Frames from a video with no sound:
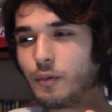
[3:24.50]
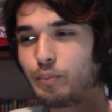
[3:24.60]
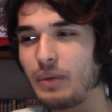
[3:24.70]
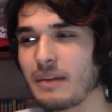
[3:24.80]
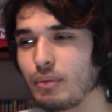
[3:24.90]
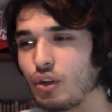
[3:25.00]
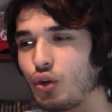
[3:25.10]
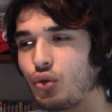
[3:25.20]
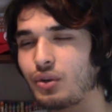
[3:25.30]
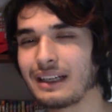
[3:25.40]
people
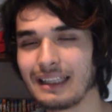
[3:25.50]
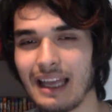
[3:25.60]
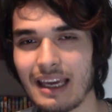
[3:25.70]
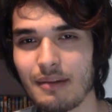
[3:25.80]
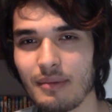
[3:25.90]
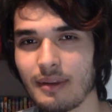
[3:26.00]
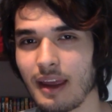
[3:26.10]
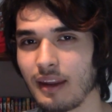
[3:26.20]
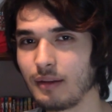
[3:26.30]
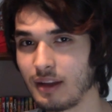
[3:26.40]
who claim
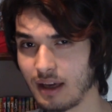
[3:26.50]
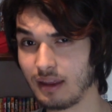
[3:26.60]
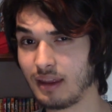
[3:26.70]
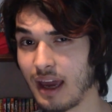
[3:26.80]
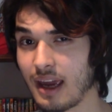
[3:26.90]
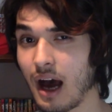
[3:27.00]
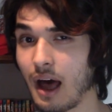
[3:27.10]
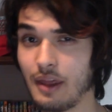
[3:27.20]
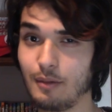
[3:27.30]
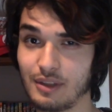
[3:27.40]
that they
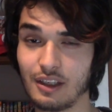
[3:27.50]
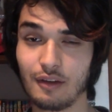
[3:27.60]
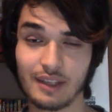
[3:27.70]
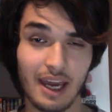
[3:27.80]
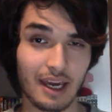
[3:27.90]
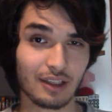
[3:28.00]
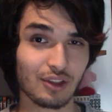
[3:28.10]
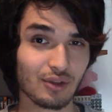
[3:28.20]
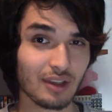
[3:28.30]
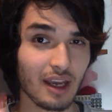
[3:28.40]
are themselves a
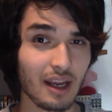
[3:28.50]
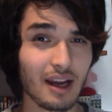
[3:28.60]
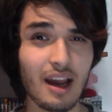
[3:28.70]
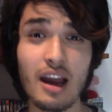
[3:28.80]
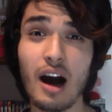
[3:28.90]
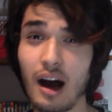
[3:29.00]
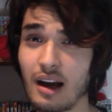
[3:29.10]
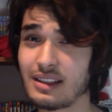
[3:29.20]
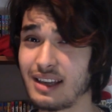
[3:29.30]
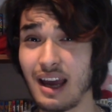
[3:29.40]
tsundere
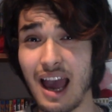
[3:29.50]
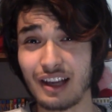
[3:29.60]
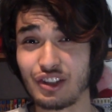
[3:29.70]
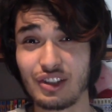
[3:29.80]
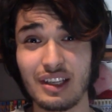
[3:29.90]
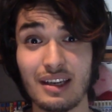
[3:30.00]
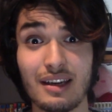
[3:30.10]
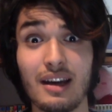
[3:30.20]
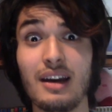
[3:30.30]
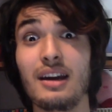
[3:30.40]
aren't
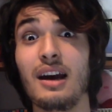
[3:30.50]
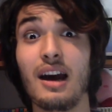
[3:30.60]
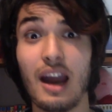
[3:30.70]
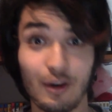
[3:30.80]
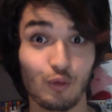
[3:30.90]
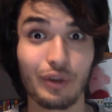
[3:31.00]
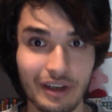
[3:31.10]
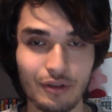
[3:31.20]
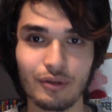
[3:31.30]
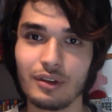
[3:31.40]
actually a
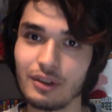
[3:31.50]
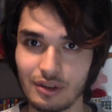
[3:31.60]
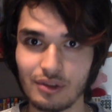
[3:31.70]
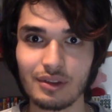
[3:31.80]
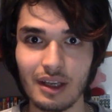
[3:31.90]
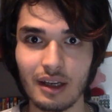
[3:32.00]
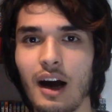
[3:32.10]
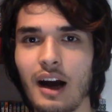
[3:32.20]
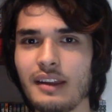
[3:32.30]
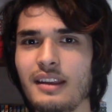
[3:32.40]
real tsundere.
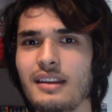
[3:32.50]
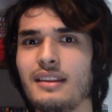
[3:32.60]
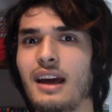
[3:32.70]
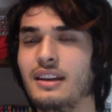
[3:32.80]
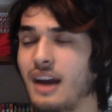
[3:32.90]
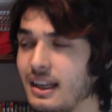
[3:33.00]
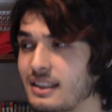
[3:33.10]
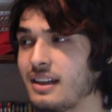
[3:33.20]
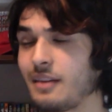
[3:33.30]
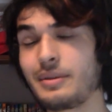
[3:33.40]
think that
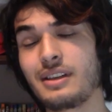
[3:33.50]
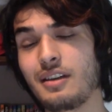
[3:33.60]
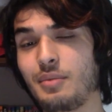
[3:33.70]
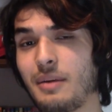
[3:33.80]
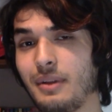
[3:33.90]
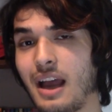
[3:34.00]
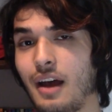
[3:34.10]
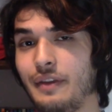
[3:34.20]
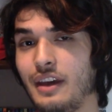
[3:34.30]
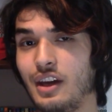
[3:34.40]
99% of people
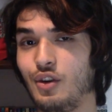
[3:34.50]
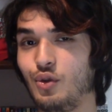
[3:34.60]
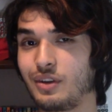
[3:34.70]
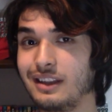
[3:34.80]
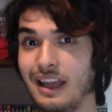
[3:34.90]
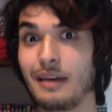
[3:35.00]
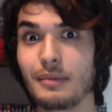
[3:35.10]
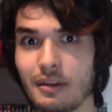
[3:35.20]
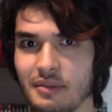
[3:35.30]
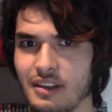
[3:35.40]
out there who claim
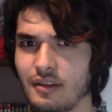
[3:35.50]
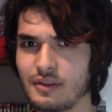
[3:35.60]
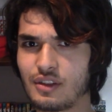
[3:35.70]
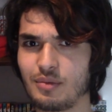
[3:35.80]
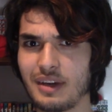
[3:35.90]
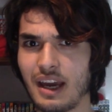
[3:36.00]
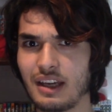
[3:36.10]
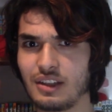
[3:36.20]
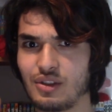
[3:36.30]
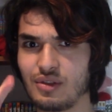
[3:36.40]
themselves to be
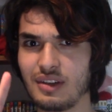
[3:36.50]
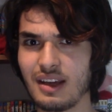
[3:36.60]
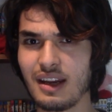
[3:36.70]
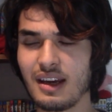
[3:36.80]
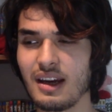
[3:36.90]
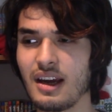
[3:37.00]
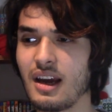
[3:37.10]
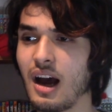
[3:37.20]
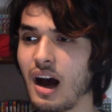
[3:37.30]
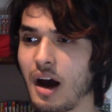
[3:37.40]
a tsundere
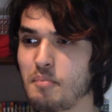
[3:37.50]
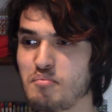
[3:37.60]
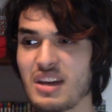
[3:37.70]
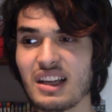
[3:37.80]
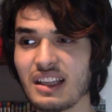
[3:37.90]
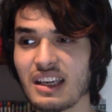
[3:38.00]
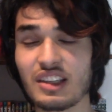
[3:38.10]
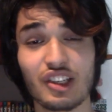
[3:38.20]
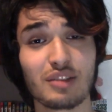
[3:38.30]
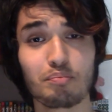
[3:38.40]
are
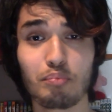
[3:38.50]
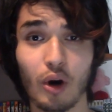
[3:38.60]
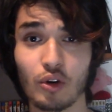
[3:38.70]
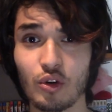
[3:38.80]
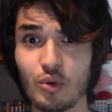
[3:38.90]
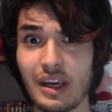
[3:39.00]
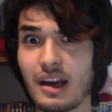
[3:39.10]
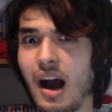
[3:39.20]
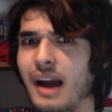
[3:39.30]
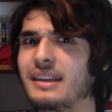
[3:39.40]
merely just
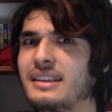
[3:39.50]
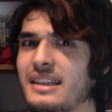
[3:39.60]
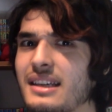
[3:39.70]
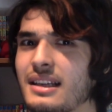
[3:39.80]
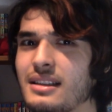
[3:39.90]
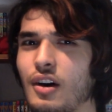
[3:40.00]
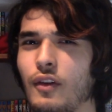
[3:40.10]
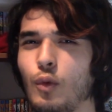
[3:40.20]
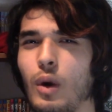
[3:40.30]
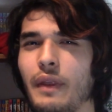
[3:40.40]
borrowing ideas
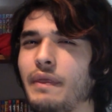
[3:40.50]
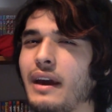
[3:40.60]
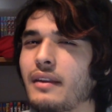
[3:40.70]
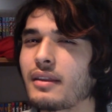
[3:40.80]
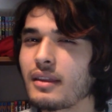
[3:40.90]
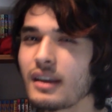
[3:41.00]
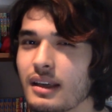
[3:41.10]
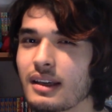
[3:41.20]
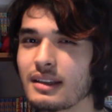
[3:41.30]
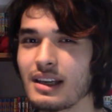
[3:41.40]
of what they
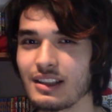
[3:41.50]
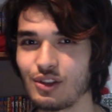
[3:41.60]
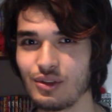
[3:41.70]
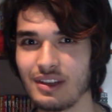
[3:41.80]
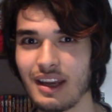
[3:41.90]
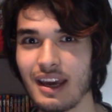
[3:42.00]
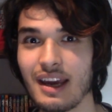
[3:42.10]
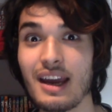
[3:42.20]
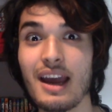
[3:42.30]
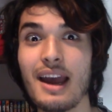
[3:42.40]
think is a
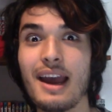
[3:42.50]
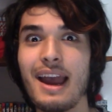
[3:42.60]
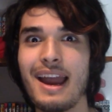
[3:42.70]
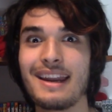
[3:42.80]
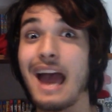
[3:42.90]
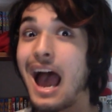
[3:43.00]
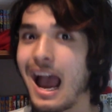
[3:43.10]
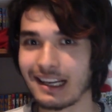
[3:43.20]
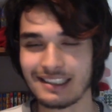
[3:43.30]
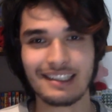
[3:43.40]
tsundere and
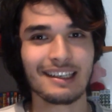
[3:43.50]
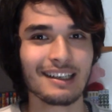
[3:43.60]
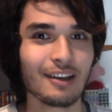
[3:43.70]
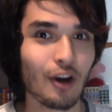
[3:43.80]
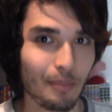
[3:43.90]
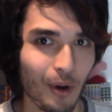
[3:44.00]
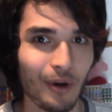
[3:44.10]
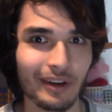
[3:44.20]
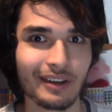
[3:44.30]
acting upon it.